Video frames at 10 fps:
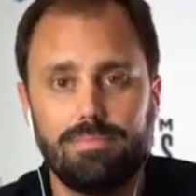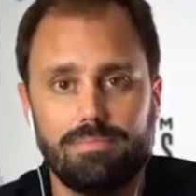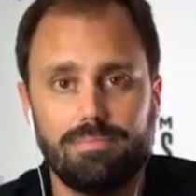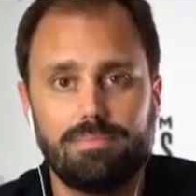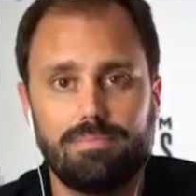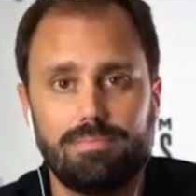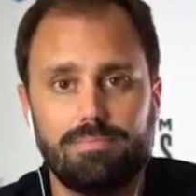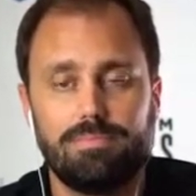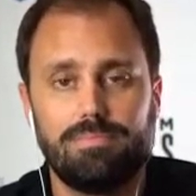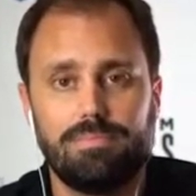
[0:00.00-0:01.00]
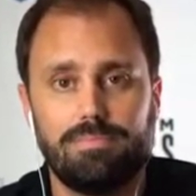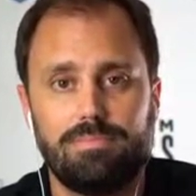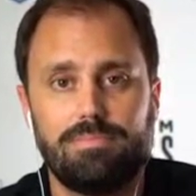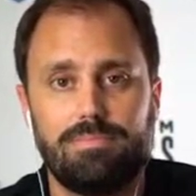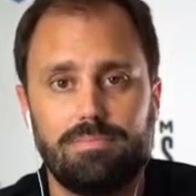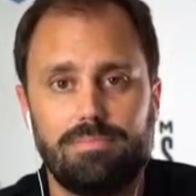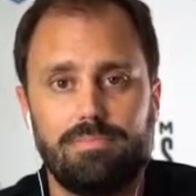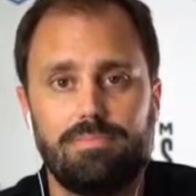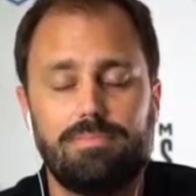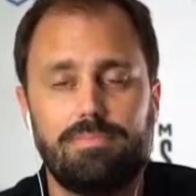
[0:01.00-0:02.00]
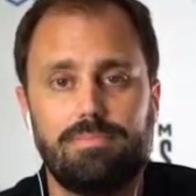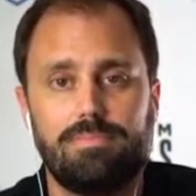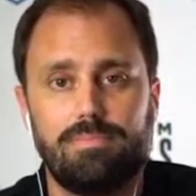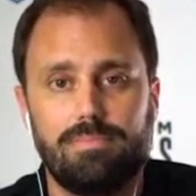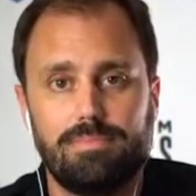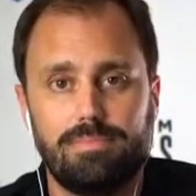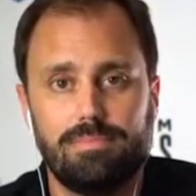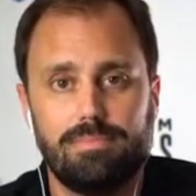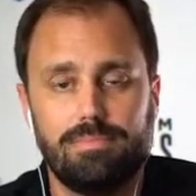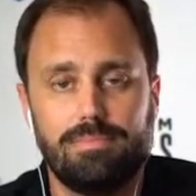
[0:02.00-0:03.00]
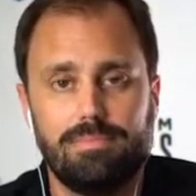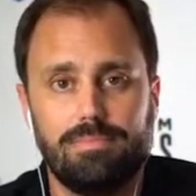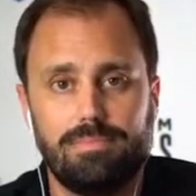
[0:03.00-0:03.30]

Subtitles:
The person shown says nothing.